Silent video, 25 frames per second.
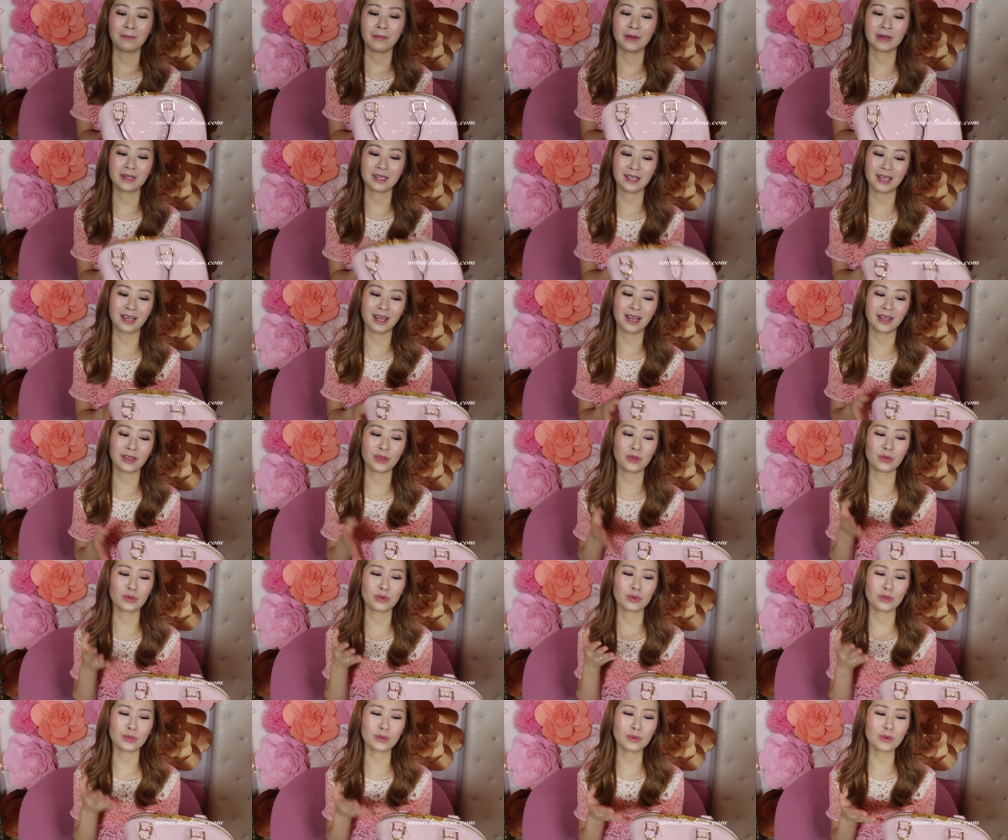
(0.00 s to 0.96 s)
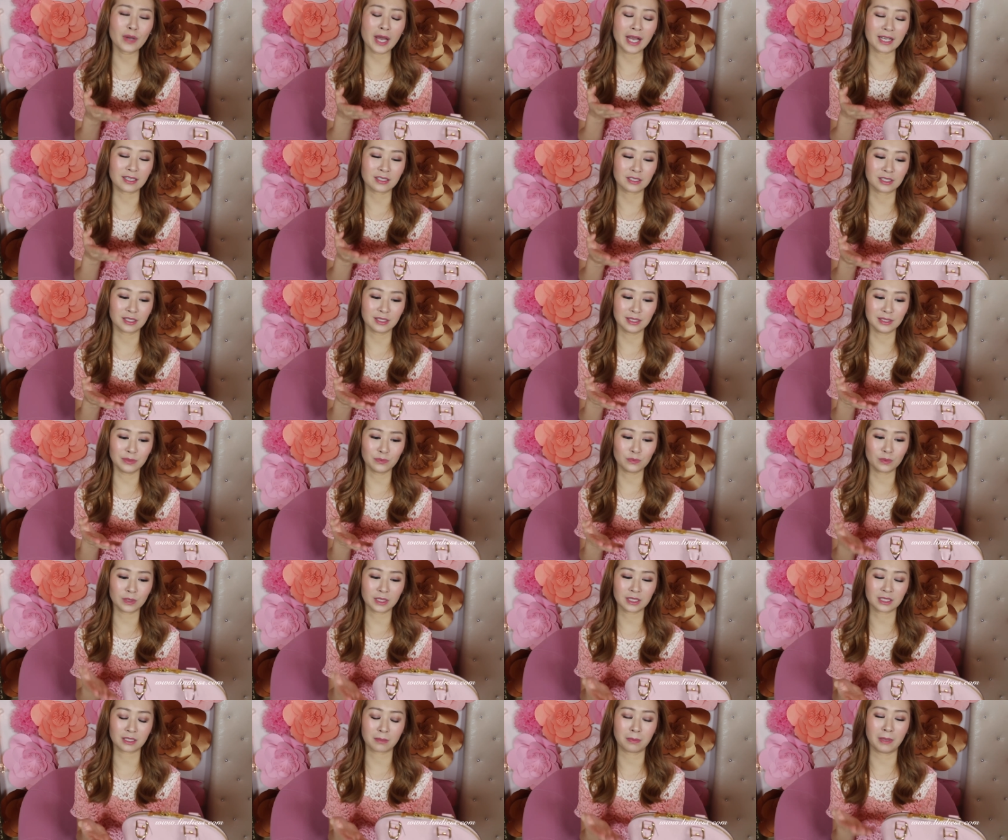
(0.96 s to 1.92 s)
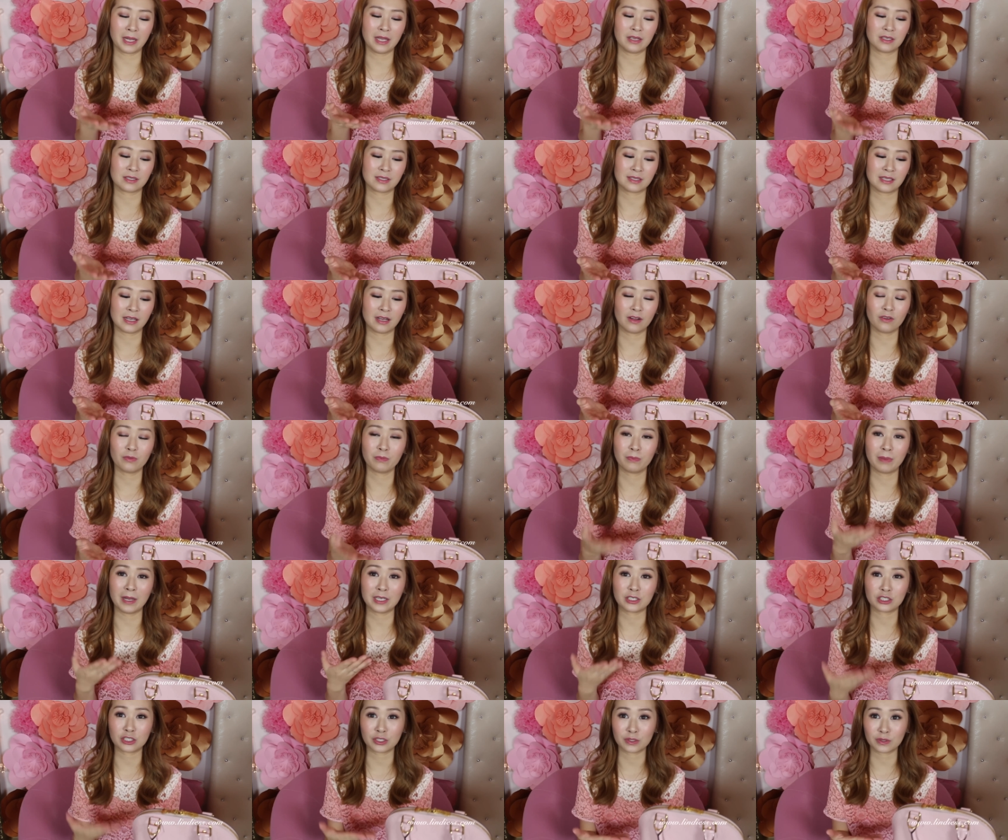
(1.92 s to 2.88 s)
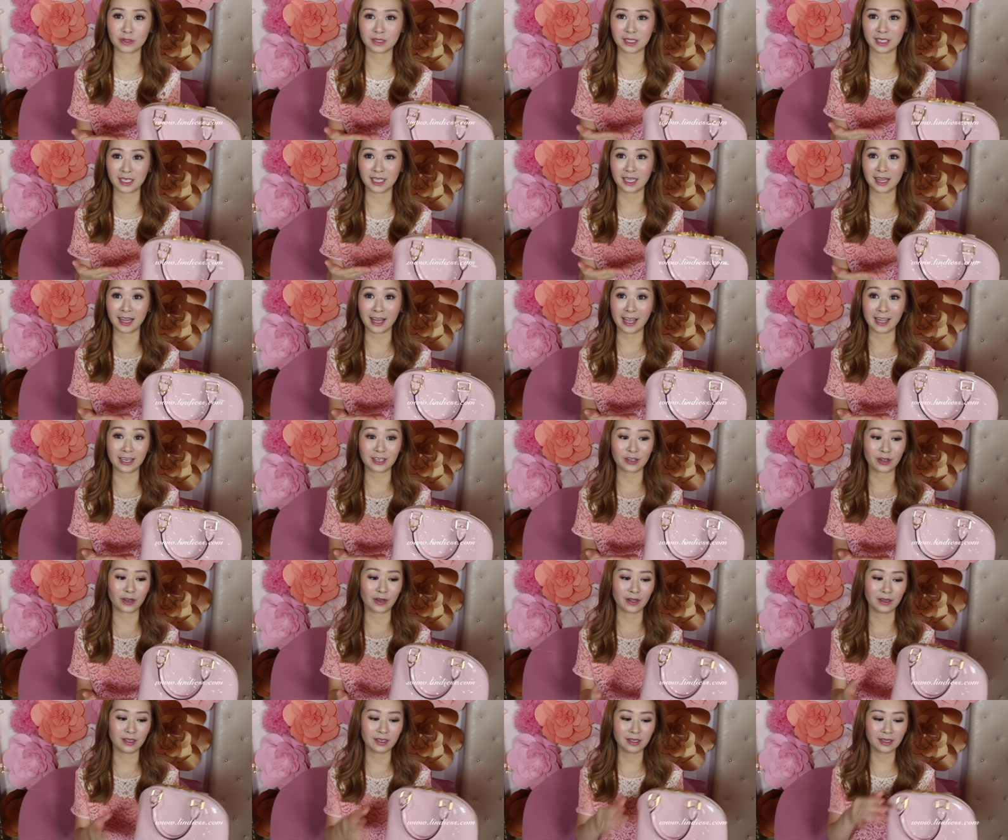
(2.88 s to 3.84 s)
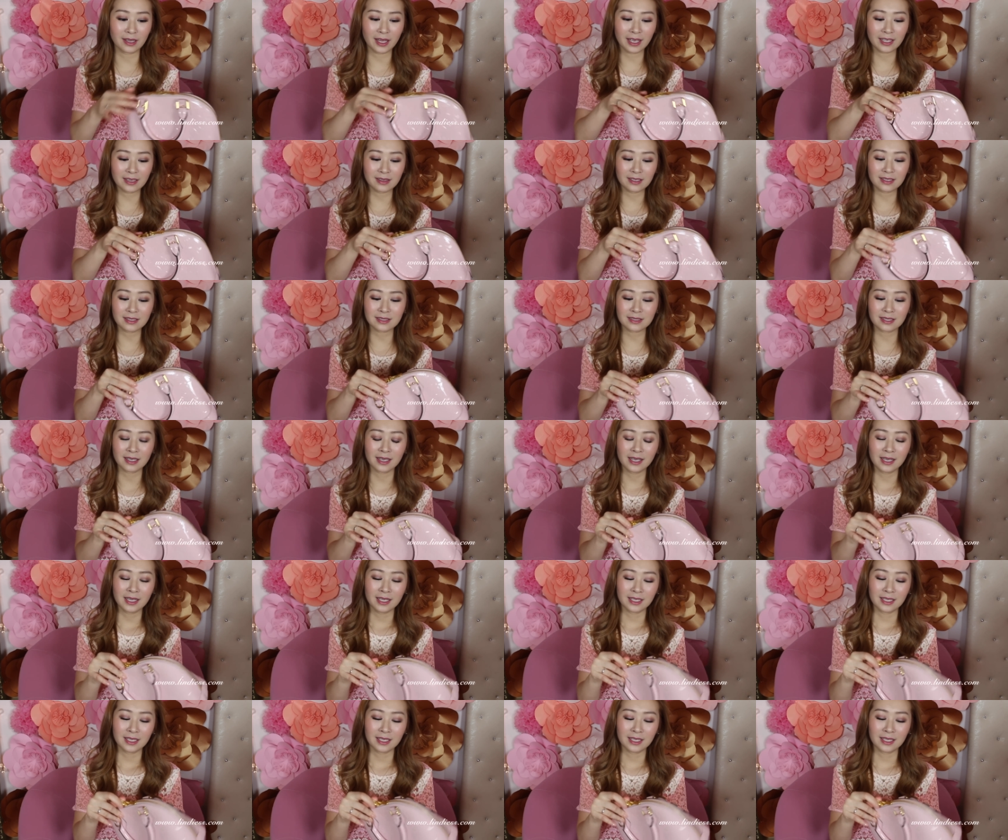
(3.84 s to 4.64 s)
but yeah, you do actually risk by yourself by choosing a light color like this